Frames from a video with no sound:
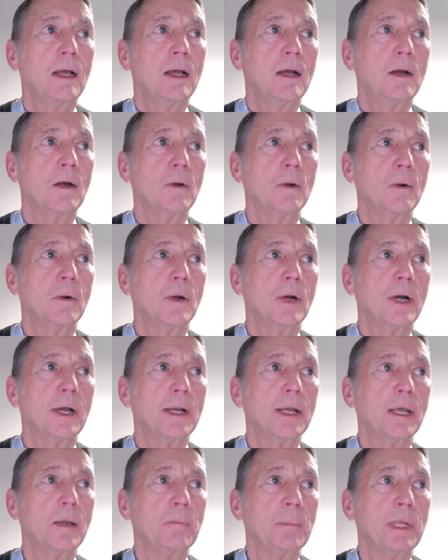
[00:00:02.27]
Oh,
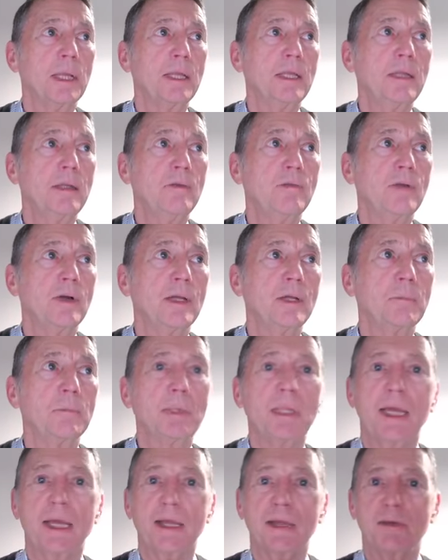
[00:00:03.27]
and I believe I'm
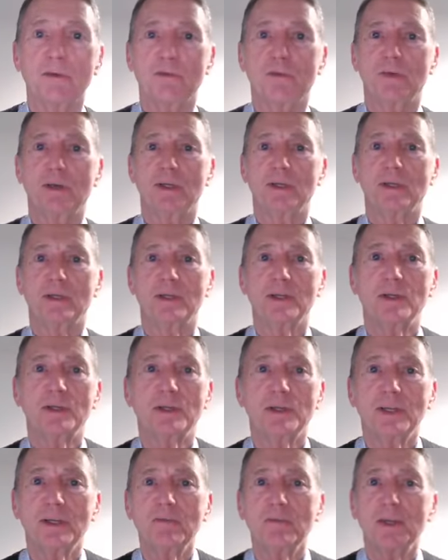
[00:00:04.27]
live. And
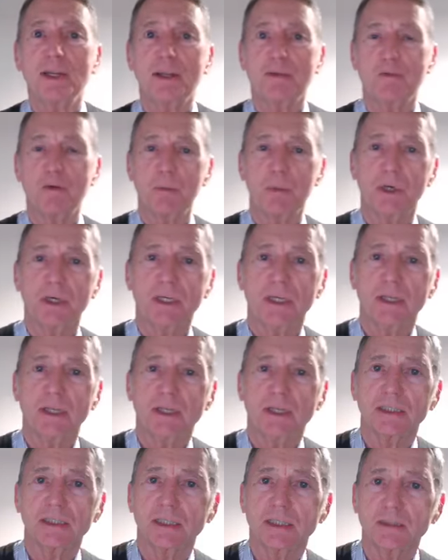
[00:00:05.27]
good evening, everybody.
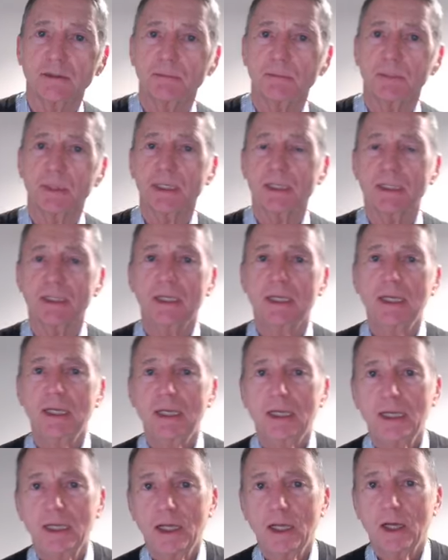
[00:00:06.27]
This is my
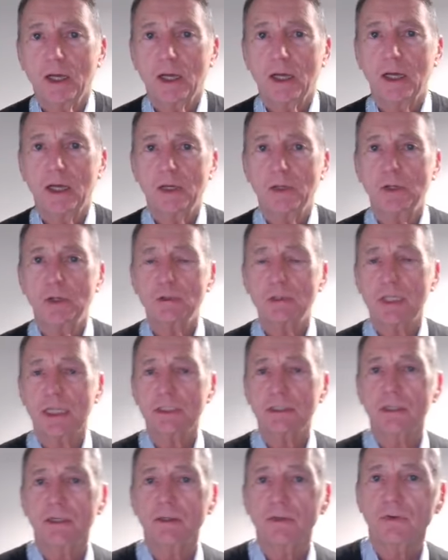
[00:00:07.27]

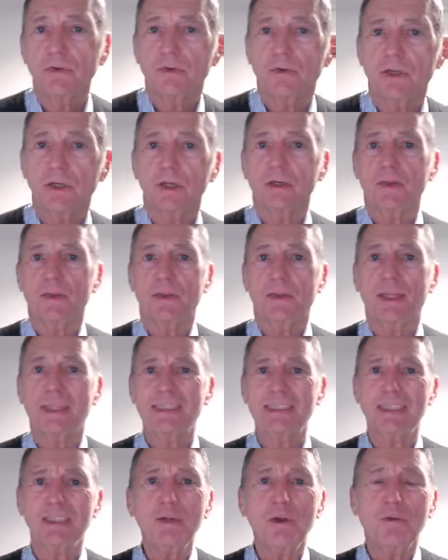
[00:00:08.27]
newsletter for
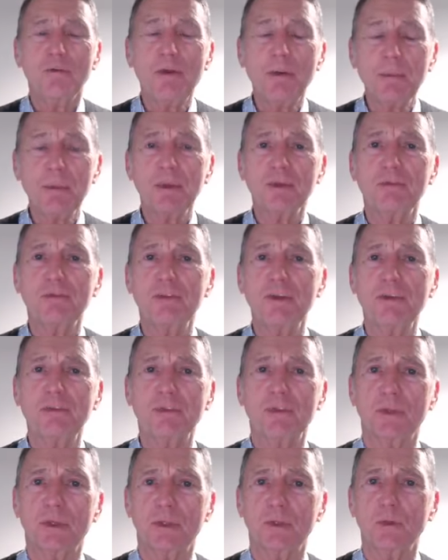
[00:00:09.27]
this is November the
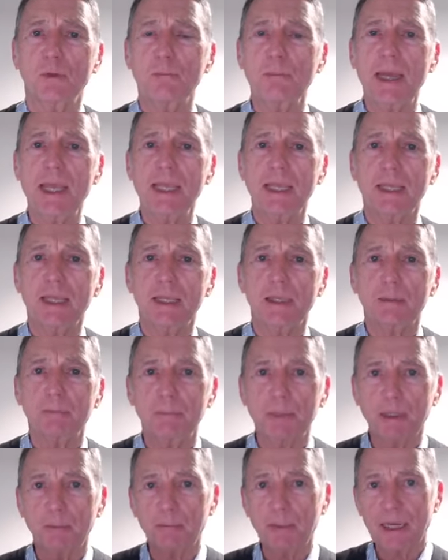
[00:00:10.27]
5th. You may hear
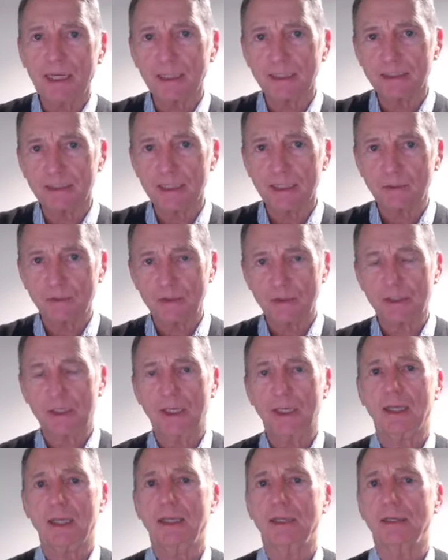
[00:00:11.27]
big bangs
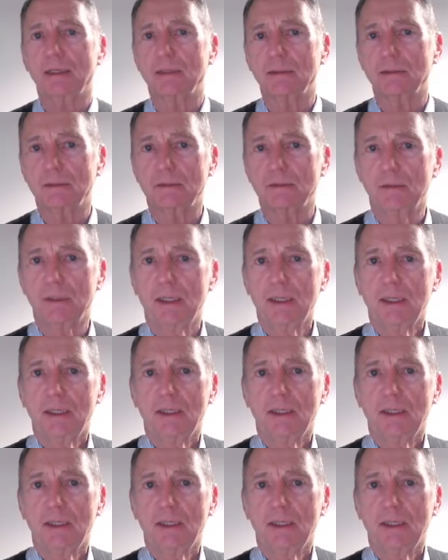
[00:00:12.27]
outside and